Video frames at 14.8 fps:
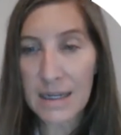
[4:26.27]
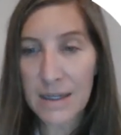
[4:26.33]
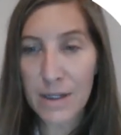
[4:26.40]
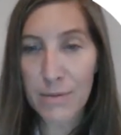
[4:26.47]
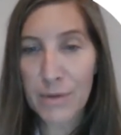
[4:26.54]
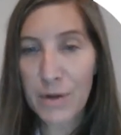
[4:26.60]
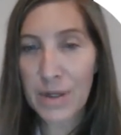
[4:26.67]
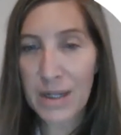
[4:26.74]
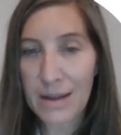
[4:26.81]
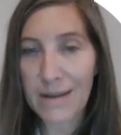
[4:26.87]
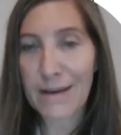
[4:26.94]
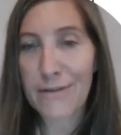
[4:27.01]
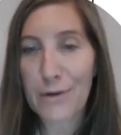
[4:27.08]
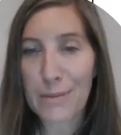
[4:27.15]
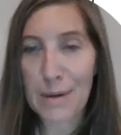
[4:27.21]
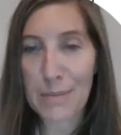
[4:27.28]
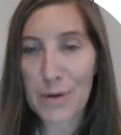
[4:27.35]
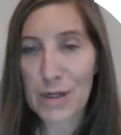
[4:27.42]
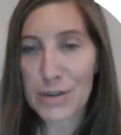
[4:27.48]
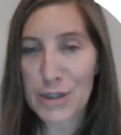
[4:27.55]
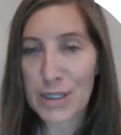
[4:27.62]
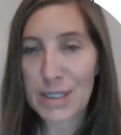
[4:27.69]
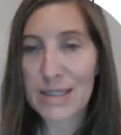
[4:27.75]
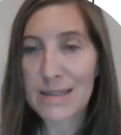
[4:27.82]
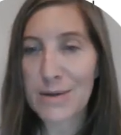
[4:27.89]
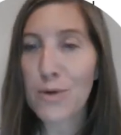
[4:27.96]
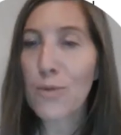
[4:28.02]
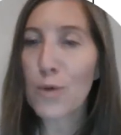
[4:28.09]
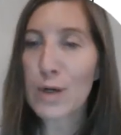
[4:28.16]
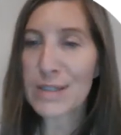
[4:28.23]
at a community level, my project
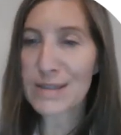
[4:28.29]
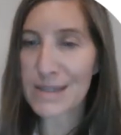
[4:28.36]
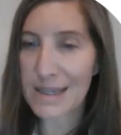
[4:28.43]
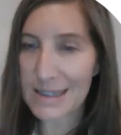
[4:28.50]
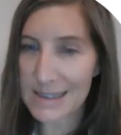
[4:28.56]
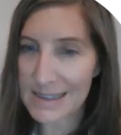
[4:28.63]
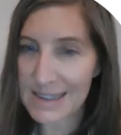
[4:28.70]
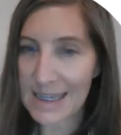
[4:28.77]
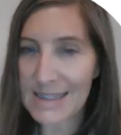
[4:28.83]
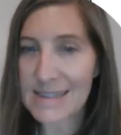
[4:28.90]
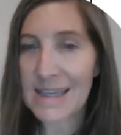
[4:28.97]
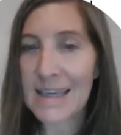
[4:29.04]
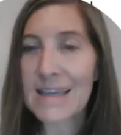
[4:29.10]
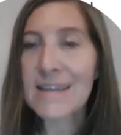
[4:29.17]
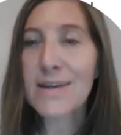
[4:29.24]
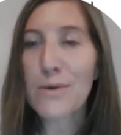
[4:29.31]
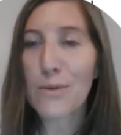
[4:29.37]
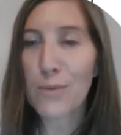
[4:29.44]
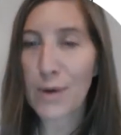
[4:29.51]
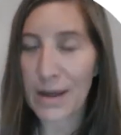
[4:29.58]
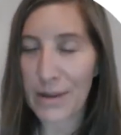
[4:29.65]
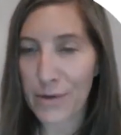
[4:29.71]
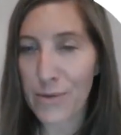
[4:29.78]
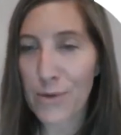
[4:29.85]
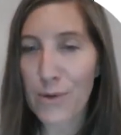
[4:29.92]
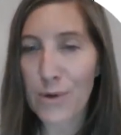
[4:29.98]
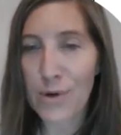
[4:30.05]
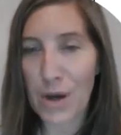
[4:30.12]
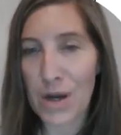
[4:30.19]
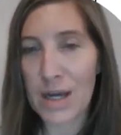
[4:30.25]
was assessing whether
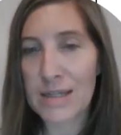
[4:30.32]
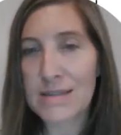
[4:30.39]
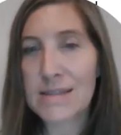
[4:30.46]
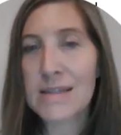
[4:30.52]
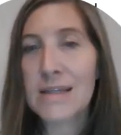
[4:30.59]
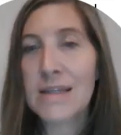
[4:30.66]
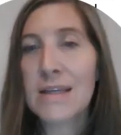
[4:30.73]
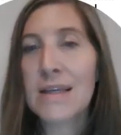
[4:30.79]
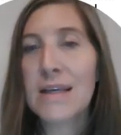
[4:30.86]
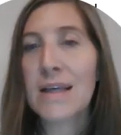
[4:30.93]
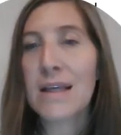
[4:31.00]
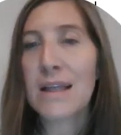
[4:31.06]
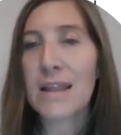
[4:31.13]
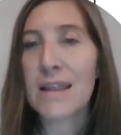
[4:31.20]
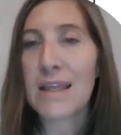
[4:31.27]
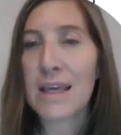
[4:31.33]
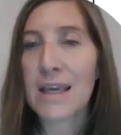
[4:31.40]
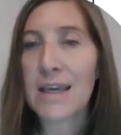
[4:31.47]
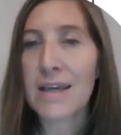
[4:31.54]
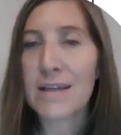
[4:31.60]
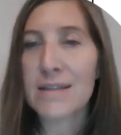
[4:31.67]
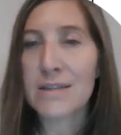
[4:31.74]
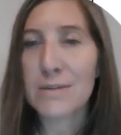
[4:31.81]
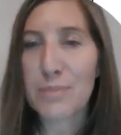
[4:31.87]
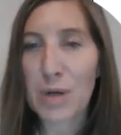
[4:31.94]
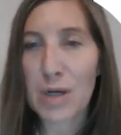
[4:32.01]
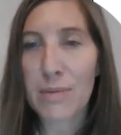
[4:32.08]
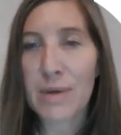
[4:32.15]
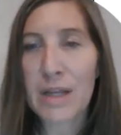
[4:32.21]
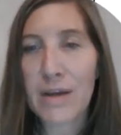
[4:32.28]
or not the
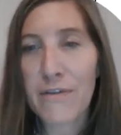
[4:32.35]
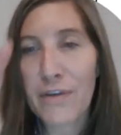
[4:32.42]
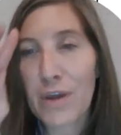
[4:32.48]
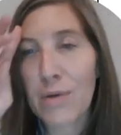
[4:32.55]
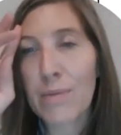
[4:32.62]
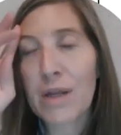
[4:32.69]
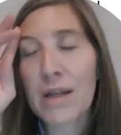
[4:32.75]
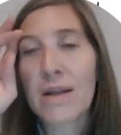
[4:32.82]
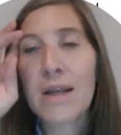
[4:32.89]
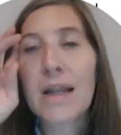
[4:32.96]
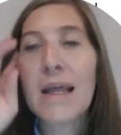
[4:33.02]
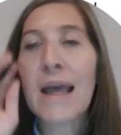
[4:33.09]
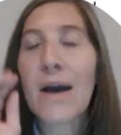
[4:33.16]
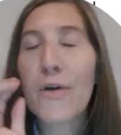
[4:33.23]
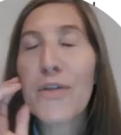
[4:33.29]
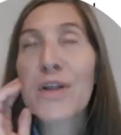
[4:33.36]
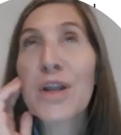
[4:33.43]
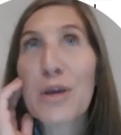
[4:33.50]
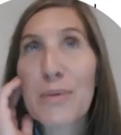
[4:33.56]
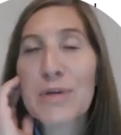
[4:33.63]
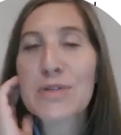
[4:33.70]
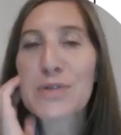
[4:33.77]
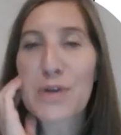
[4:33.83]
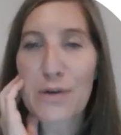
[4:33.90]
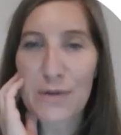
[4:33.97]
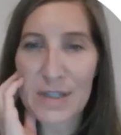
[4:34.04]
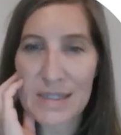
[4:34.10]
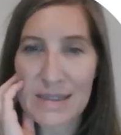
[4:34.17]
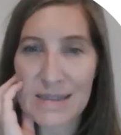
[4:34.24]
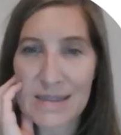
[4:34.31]
Department of Health and Human
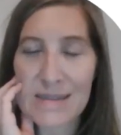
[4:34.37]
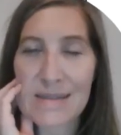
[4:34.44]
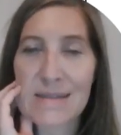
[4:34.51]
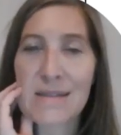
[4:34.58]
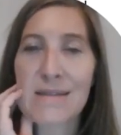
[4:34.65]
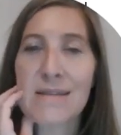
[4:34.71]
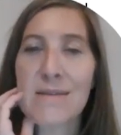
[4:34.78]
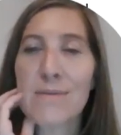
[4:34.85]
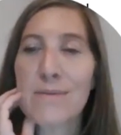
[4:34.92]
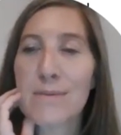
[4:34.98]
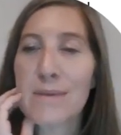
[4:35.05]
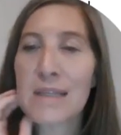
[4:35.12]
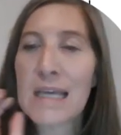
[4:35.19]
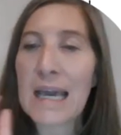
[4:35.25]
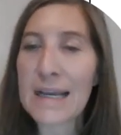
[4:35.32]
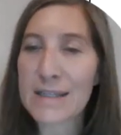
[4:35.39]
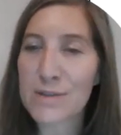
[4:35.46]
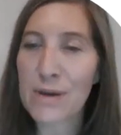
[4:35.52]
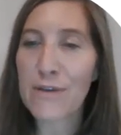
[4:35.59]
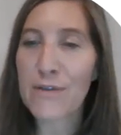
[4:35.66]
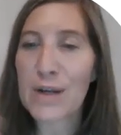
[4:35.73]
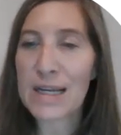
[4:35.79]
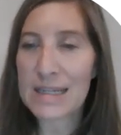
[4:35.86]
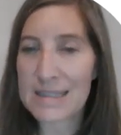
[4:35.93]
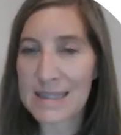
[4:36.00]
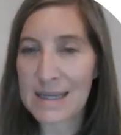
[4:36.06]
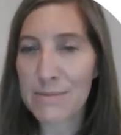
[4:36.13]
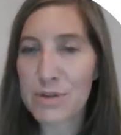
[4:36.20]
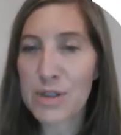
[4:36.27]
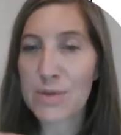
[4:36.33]
Services, the X-WAIVER
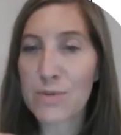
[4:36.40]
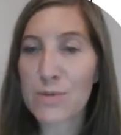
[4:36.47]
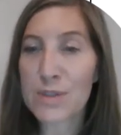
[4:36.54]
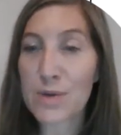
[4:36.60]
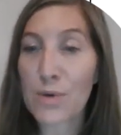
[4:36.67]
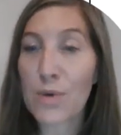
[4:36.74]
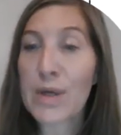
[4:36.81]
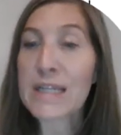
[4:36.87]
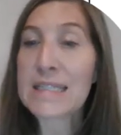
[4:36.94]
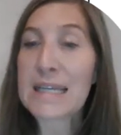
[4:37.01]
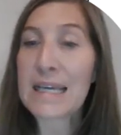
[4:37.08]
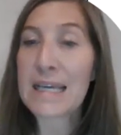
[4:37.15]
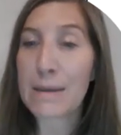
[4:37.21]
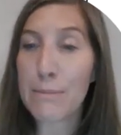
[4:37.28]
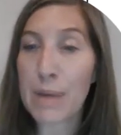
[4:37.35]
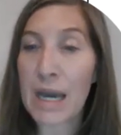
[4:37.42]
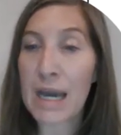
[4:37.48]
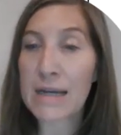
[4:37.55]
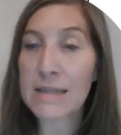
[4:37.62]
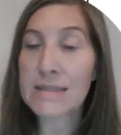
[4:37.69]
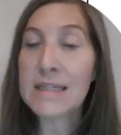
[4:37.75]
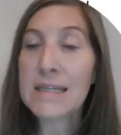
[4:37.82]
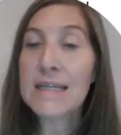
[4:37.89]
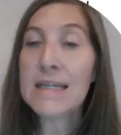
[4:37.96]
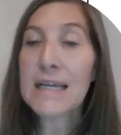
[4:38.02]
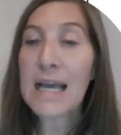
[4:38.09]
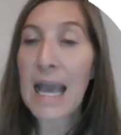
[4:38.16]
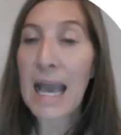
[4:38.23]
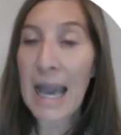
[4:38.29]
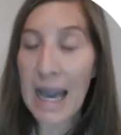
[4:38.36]
exemption, was going to impact
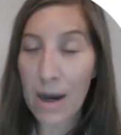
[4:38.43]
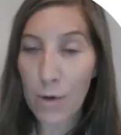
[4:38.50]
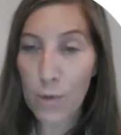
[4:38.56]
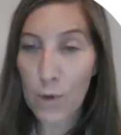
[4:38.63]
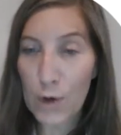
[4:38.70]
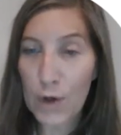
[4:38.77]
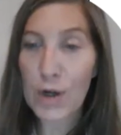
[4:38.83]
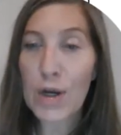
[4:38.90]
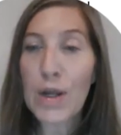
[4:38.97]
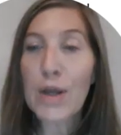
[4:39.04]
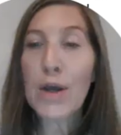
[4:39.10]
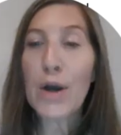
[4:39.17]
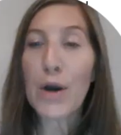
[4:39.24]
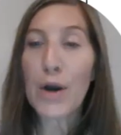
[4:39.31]
our